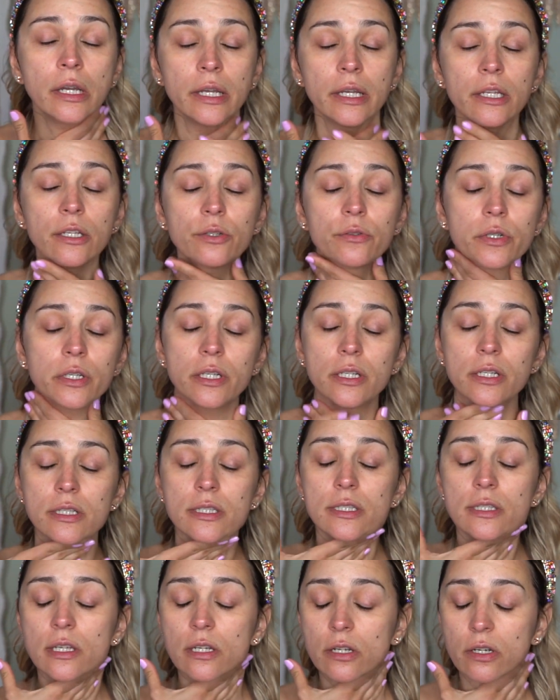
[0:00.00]

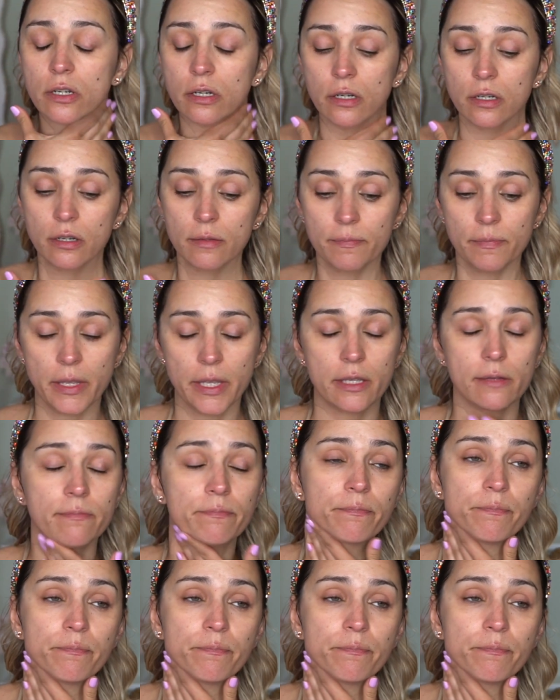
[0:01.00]
ingredients that are like